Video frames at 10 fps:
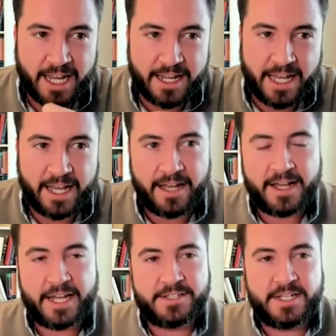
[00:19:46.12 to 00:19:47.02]
I,
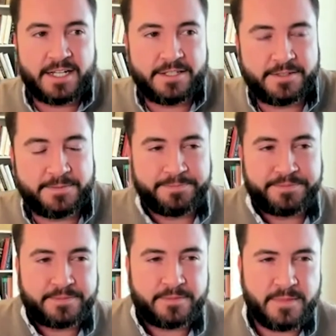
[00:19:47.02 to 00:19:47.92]
I see it as
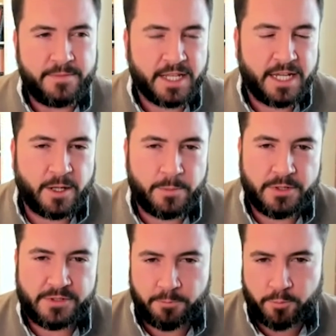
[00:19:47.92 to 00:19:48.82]
an
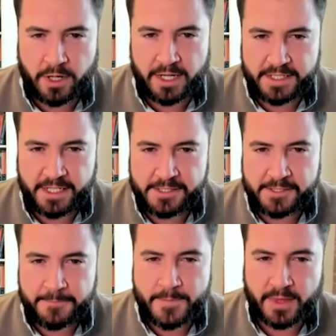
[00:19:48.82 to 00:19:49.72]
abusive
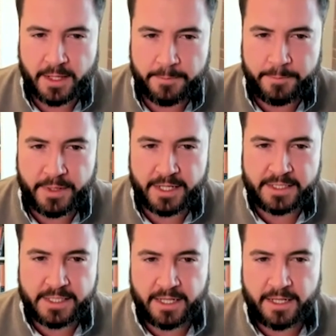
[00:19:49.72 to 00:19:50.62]
process,
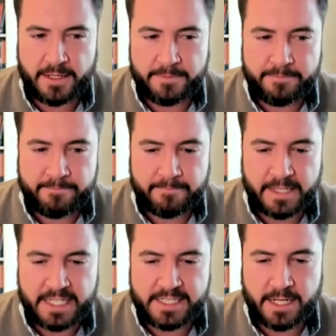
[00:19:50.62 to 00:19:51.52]
but um,
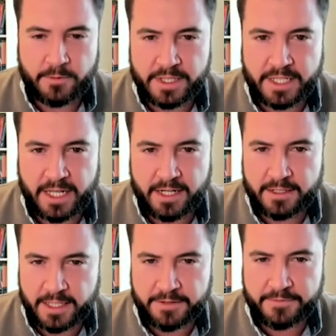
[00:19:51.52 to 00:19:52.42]
it's not really
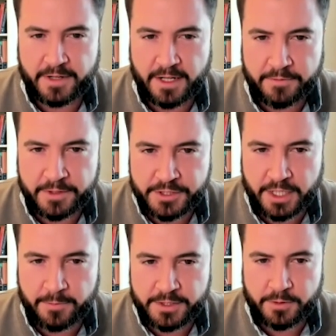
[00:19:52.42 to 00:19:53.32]
getting a lot of coverage,
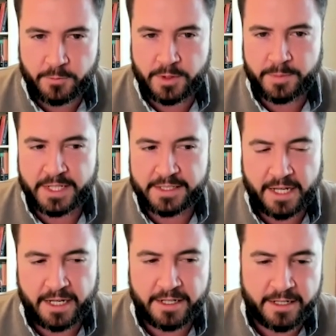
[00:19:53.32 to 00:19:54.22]
and I wish it would, because
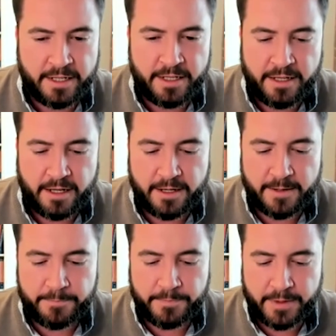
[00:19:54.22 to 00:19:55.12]
I,
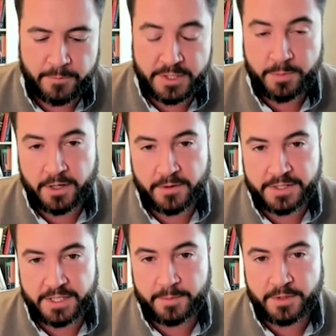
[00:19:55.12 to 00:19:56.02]
um, which is part of the
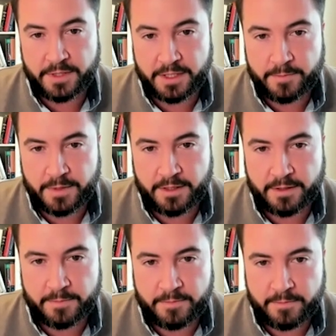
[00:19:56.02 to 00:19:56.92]
reason I'm doing the
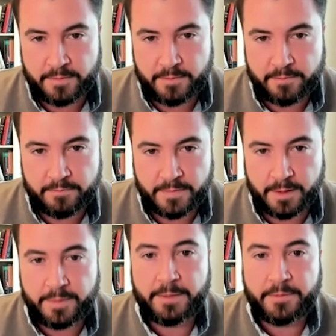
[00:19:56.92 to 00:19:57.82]
the,
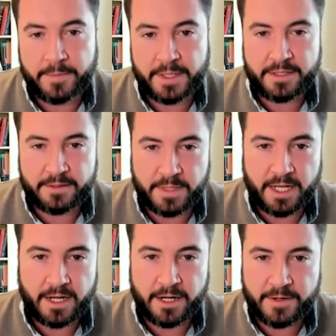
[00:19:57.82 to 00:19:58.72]
the paper about the,
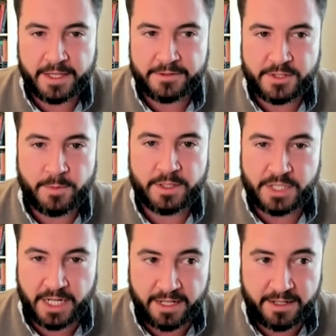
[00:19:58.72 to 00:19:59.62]
the I R A. There's so
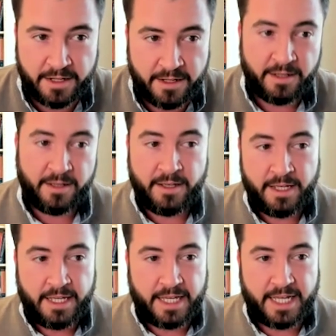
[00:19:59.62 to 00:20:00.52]
much in it,
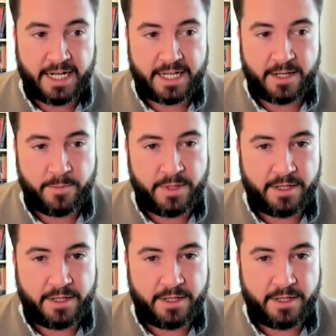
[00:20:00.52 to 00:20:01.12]
and it can